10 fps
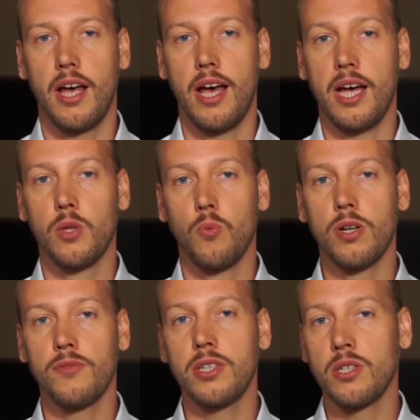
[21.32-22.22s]
And one of
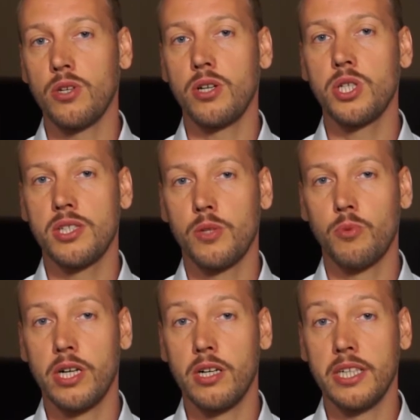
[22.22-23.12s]
the technologies that
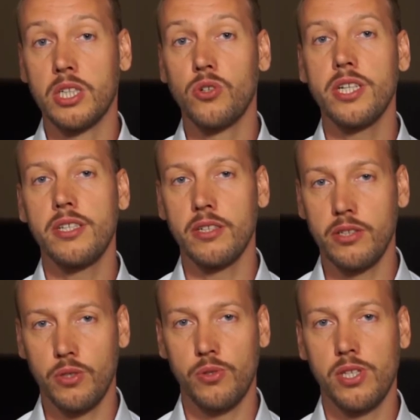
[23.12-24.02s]
we're increasingly
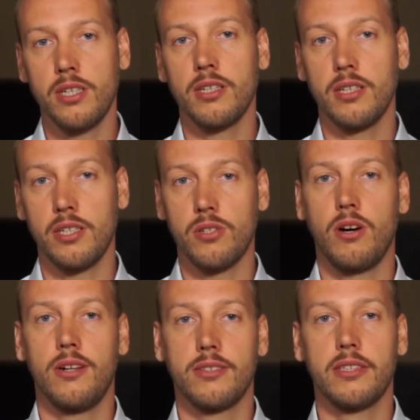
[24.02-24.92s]
using is
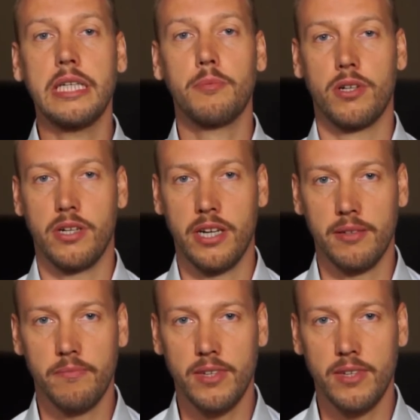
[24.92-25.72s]
called deep learning.